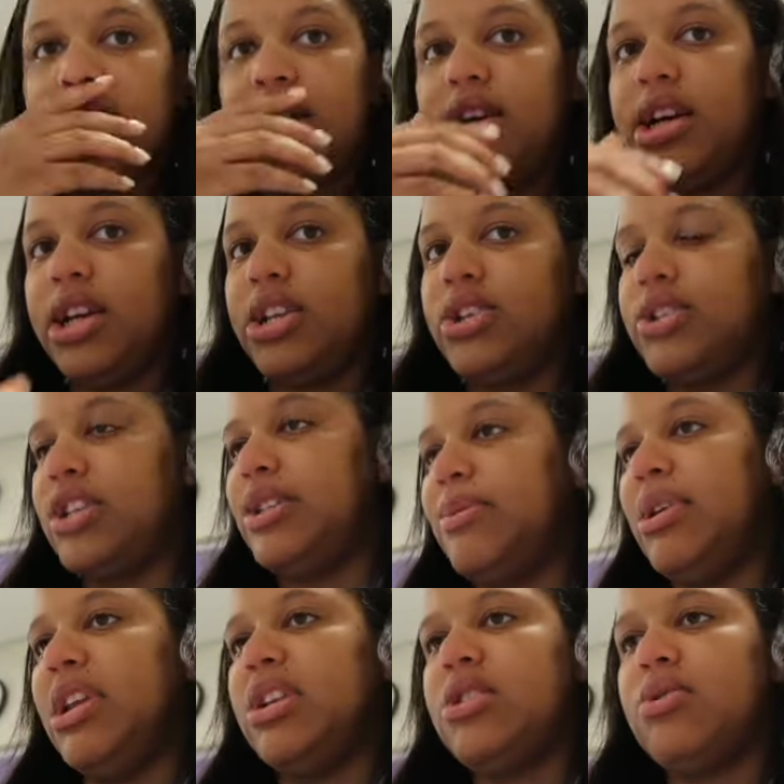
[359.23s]
Alright, just
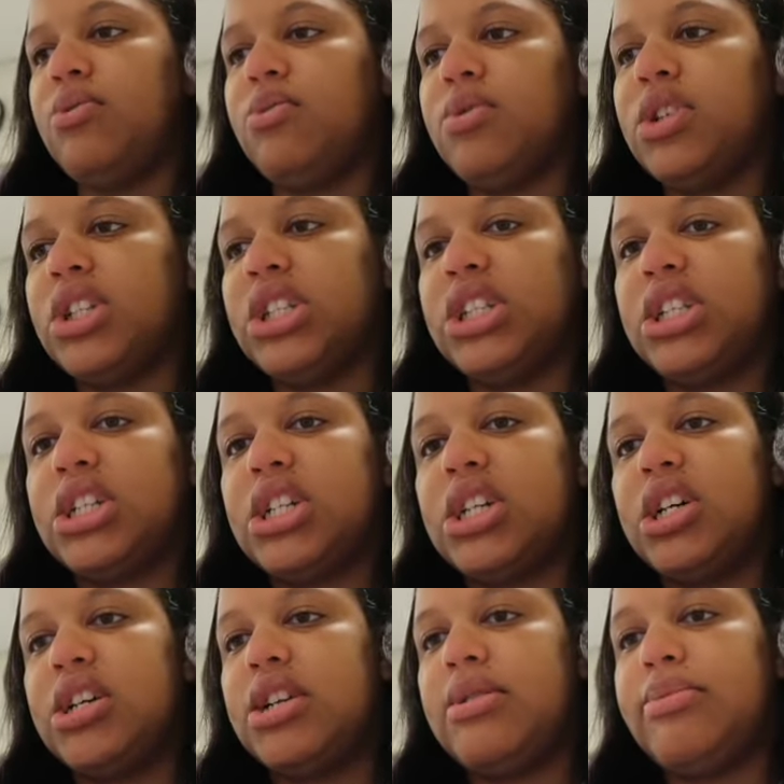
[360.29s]
made it to work.
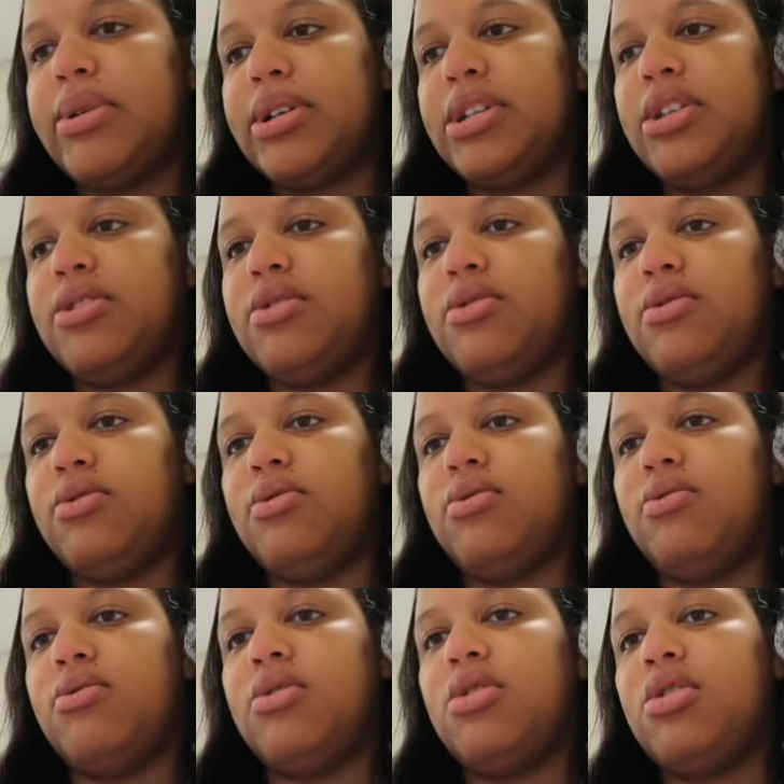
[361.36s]
About to
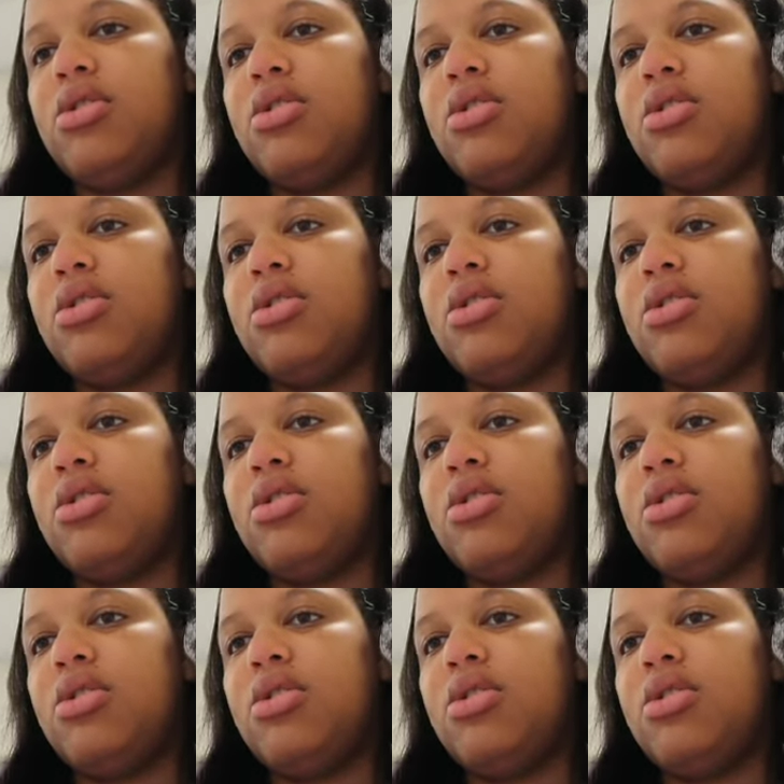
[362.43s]
do